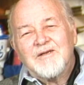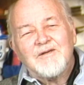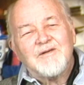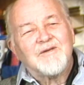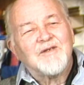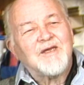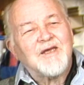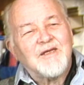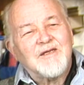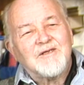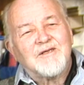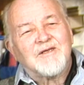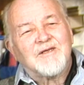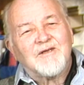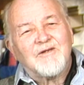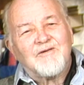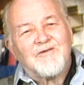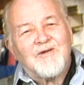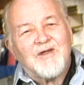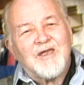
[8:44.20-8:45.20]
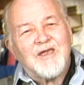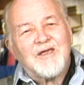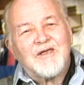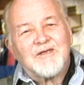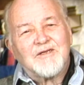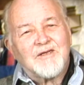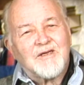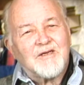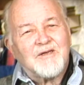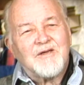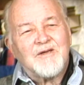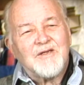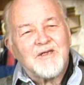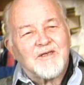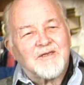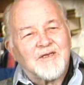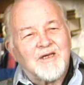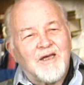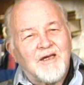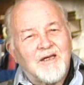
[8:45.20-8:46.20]
to the nth degree. It's
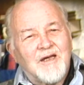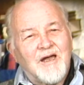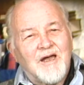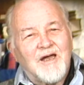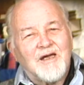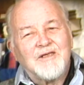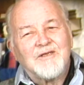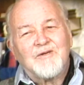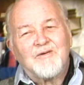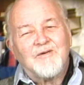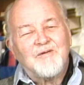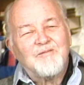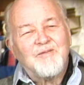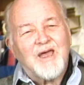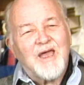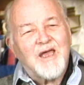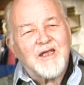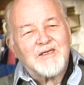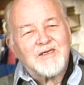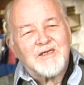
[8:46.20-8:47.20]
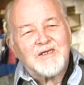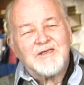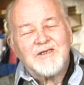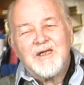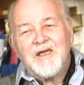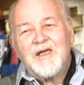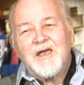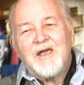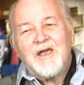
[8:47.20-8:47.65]
hard to imagine.